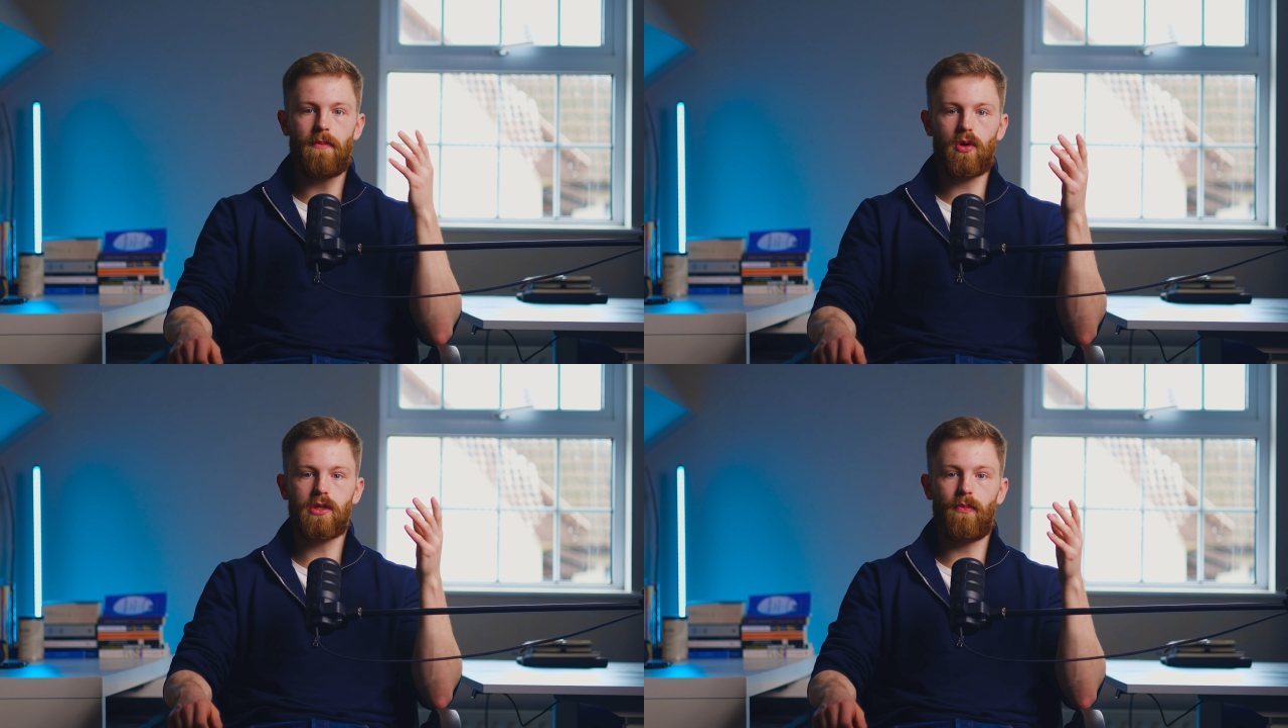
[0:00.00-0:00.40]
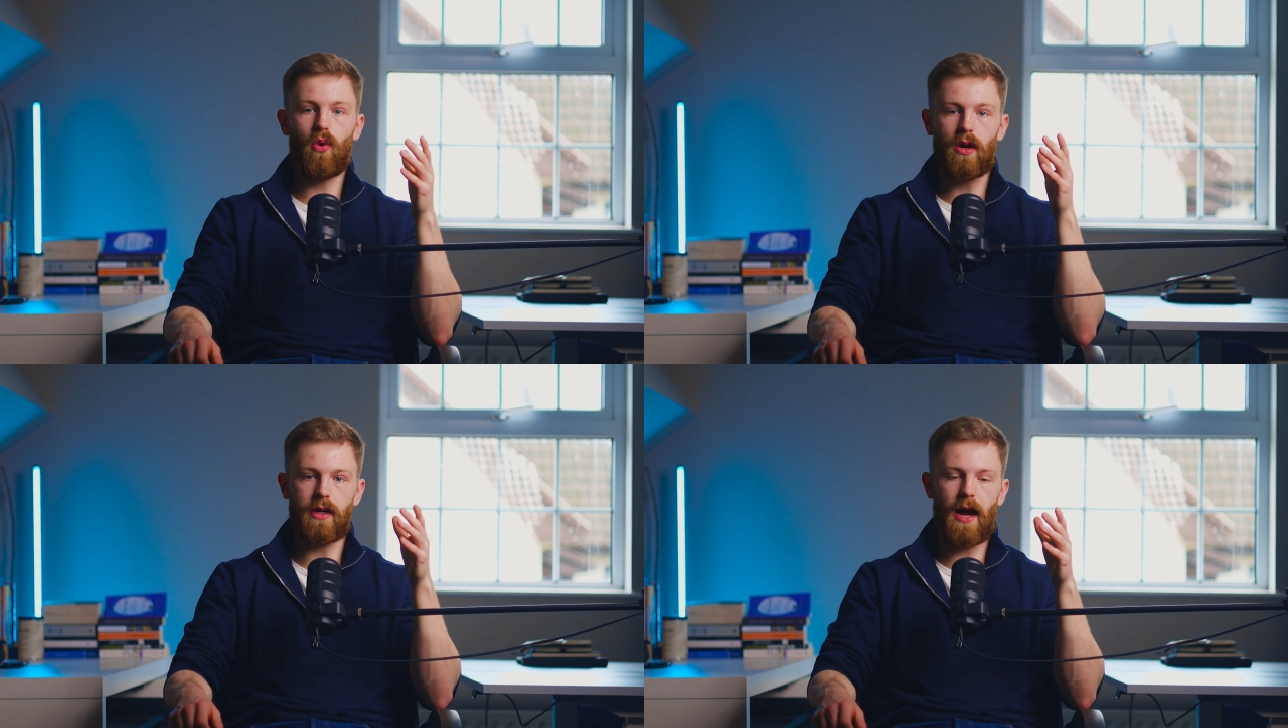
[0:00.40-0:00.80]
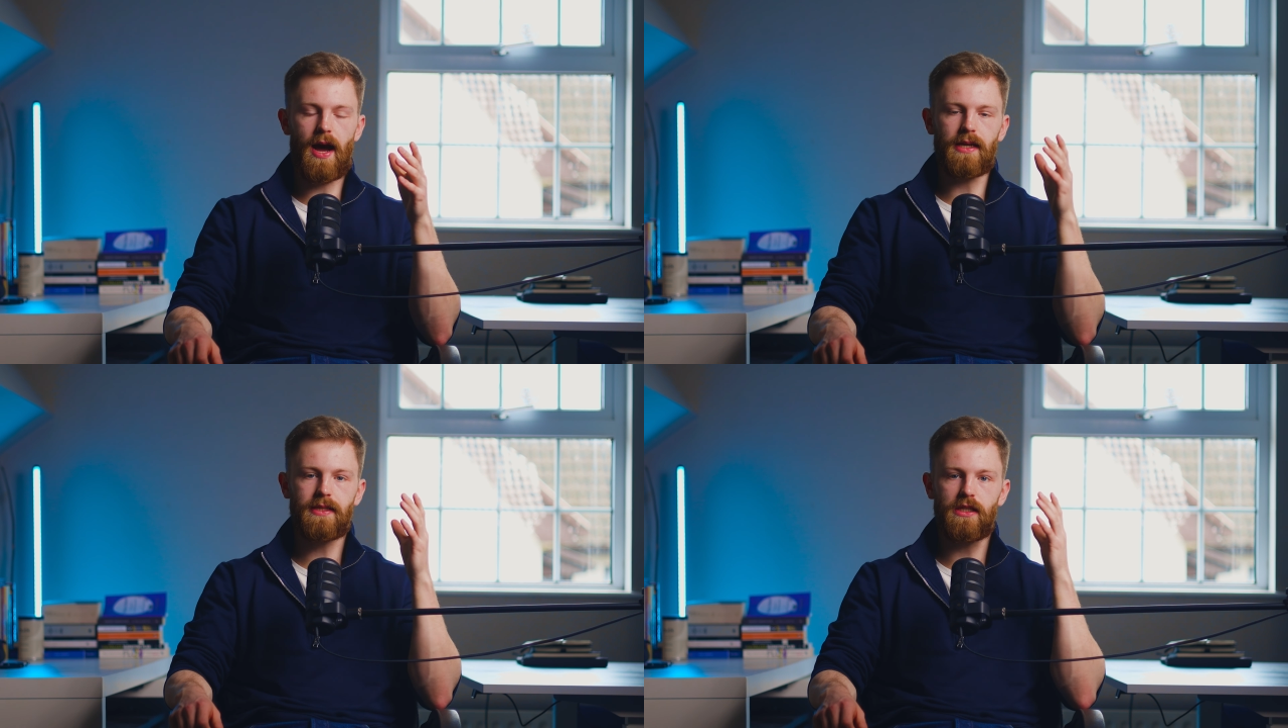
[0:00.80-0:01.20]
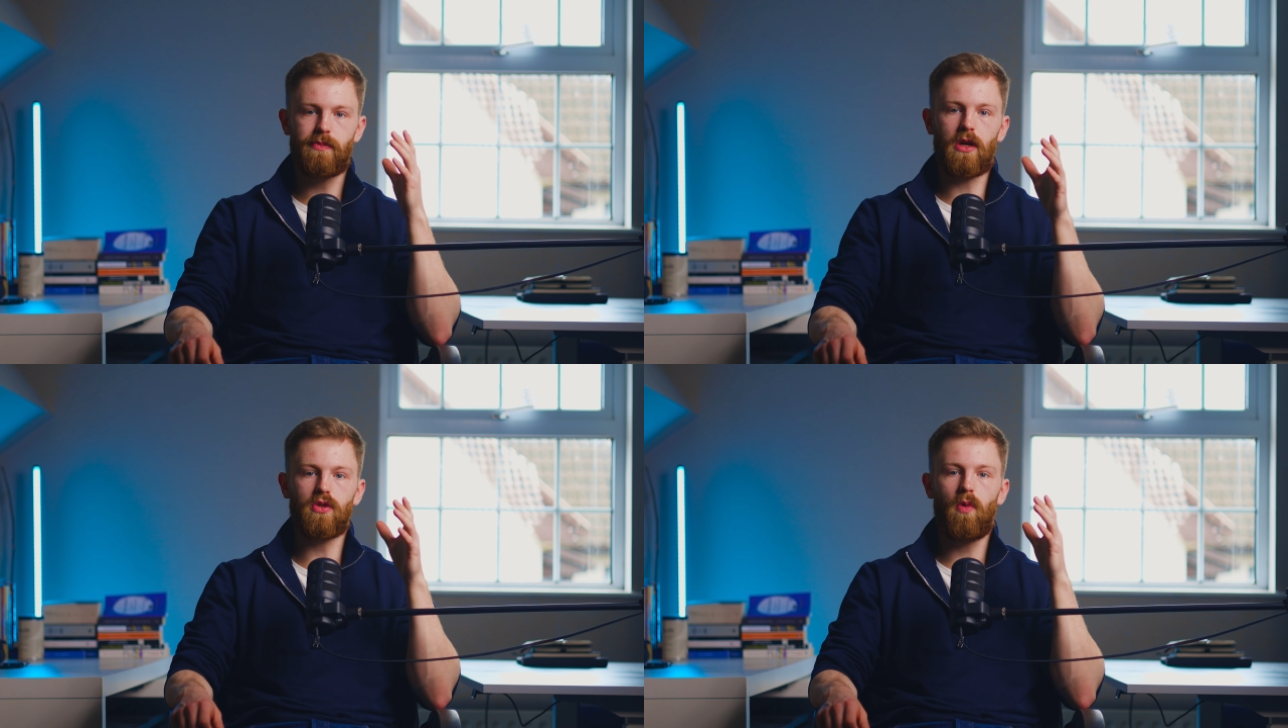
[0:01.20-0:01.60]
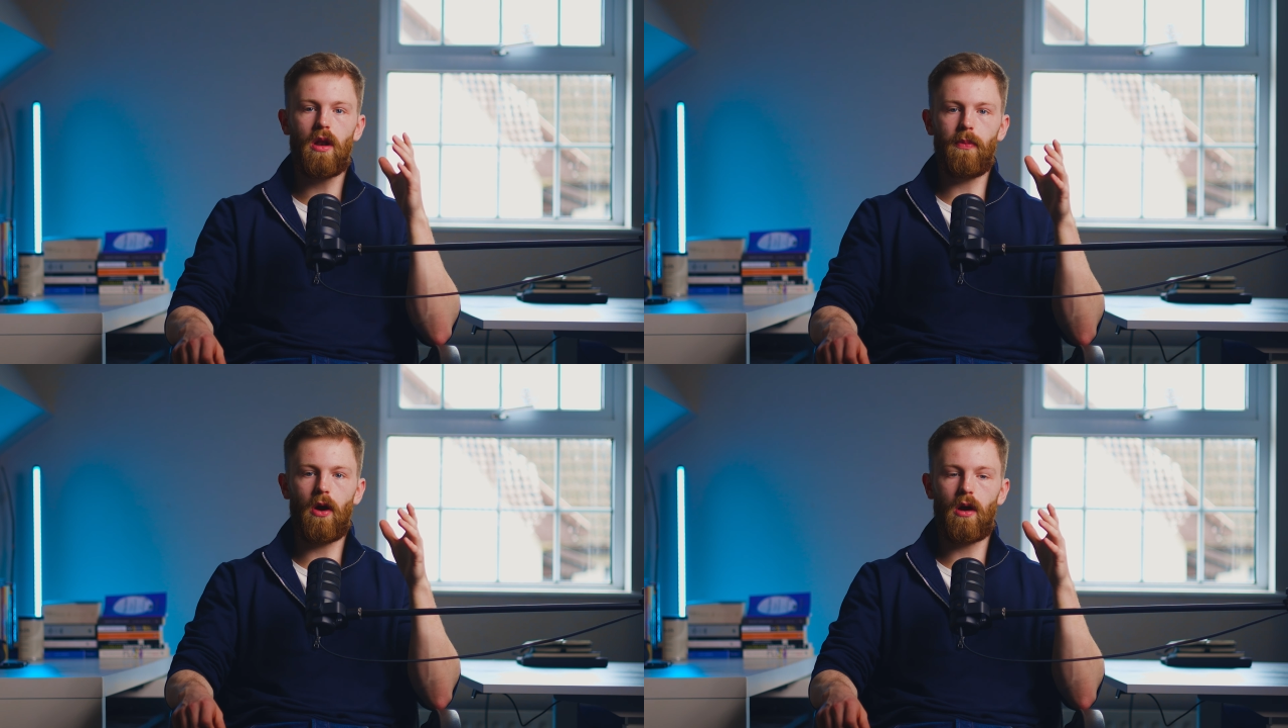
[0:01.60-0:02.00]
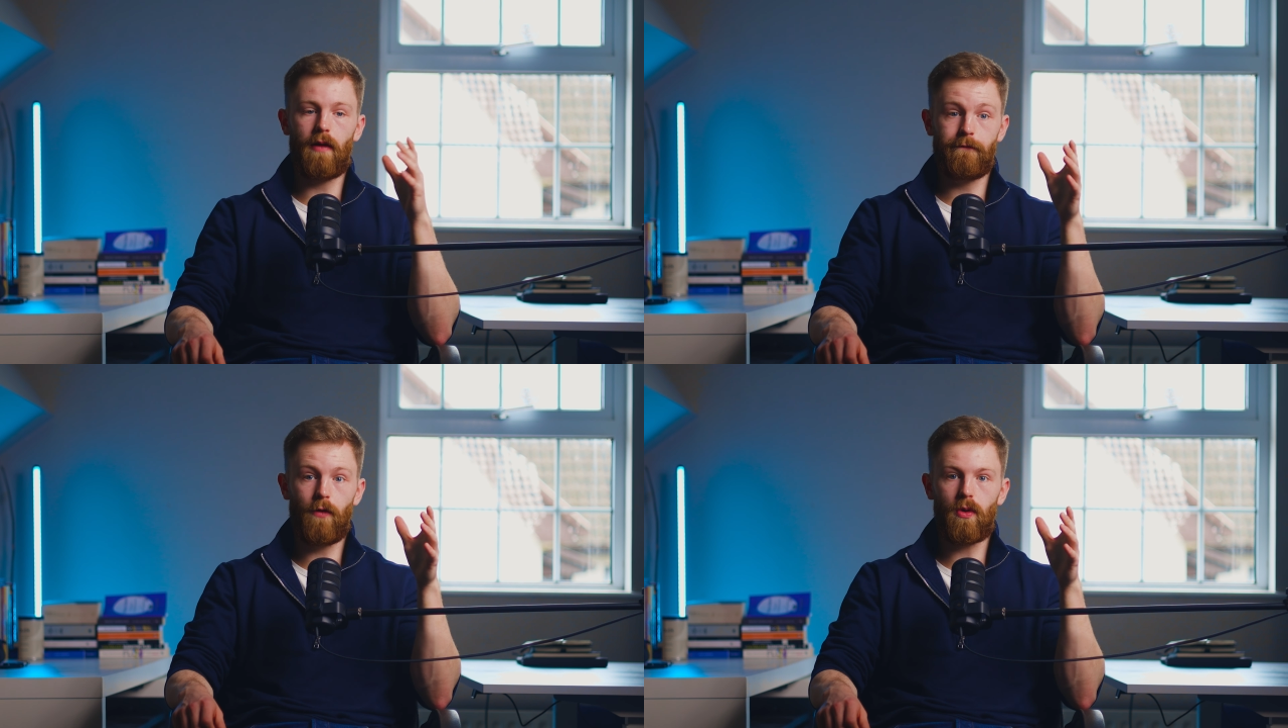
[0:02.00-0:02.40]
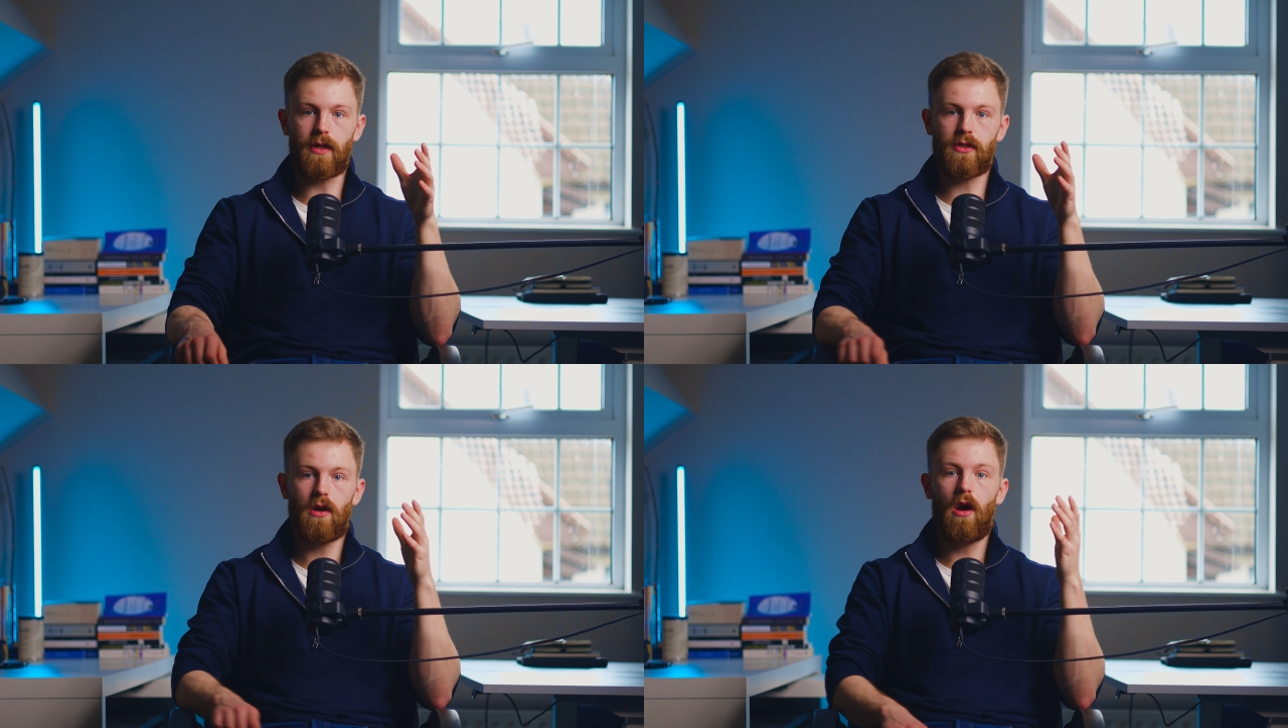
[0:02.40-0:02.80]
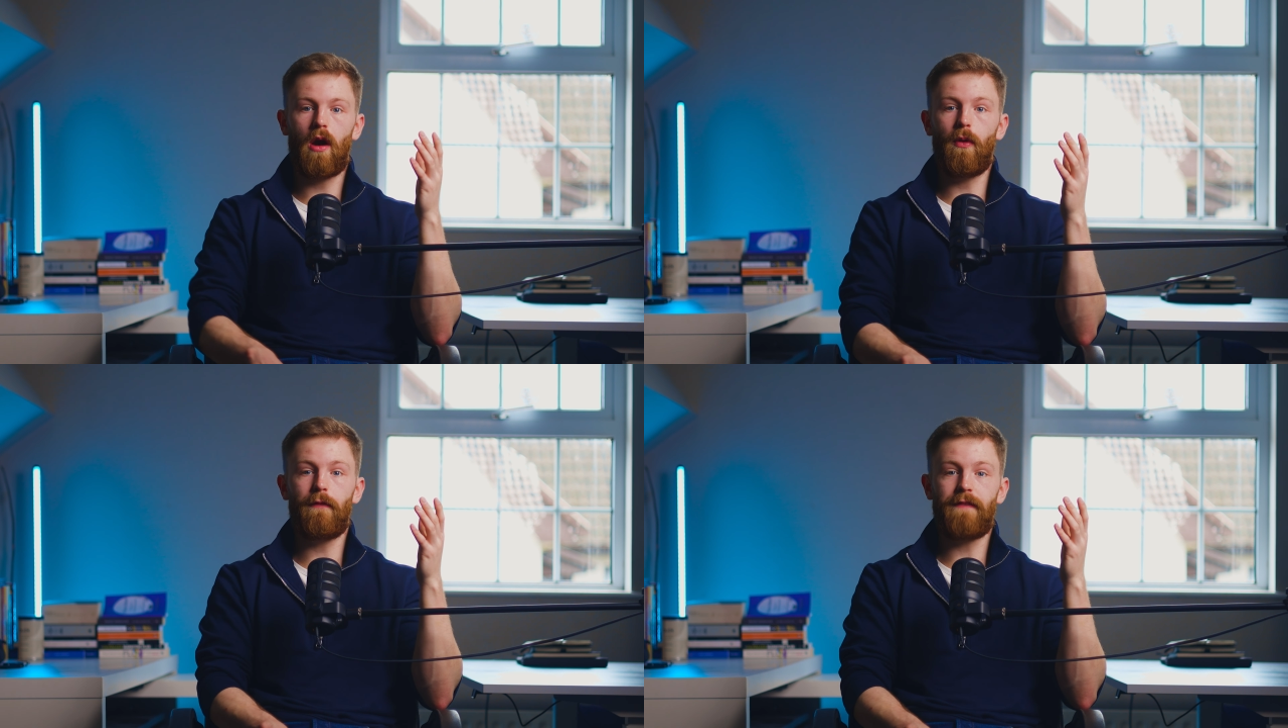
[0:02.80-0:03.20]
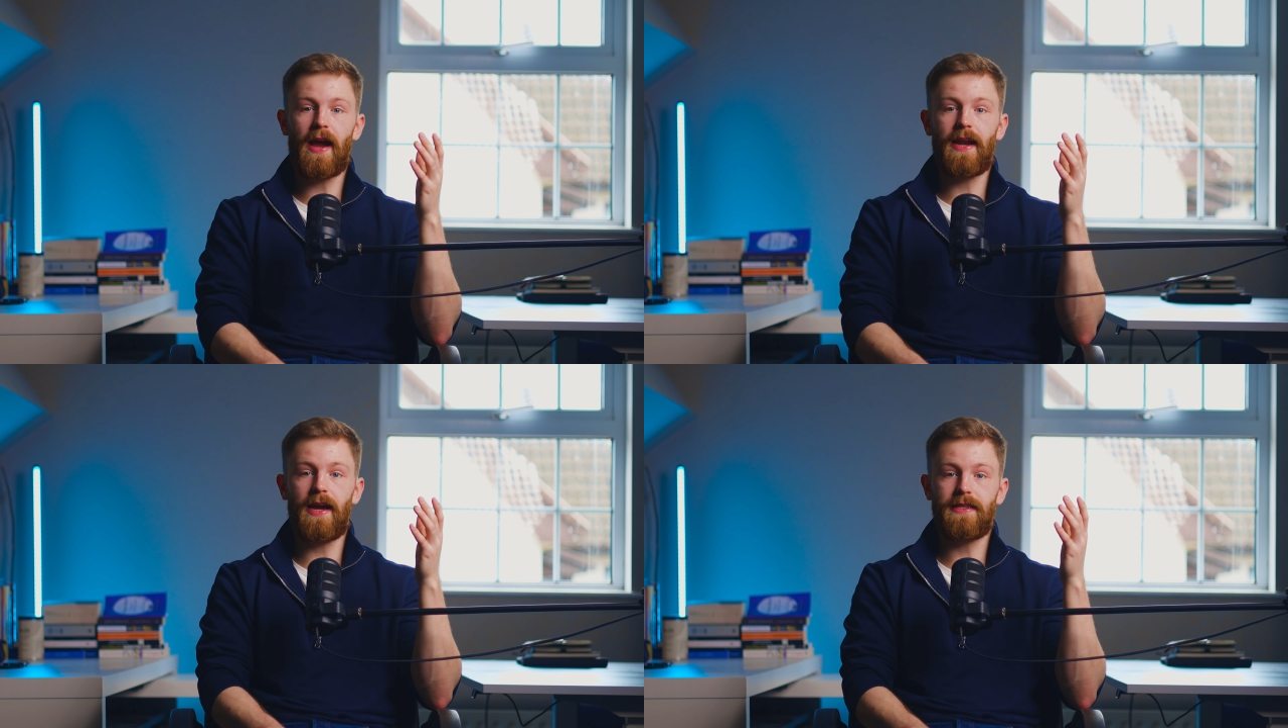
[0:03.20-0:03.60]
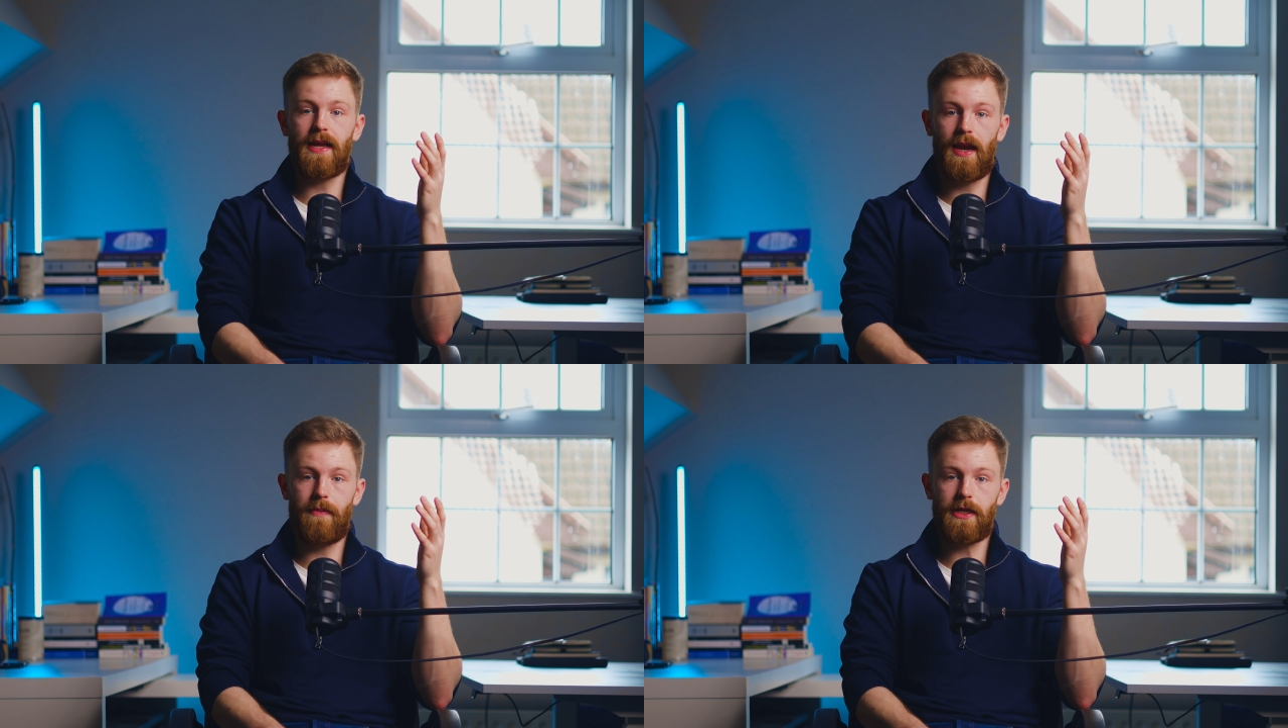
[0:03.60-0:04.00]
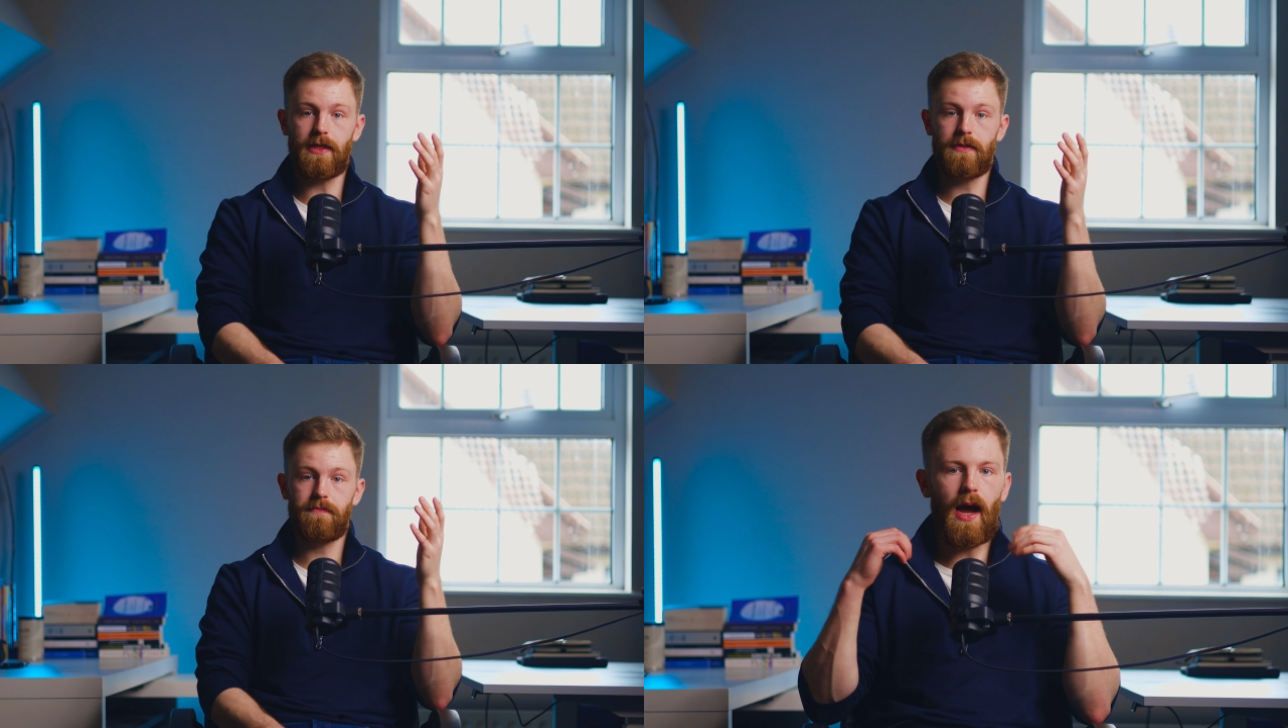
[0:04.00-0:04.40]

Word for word: and most important task is because willpower and focus are both finite and limited.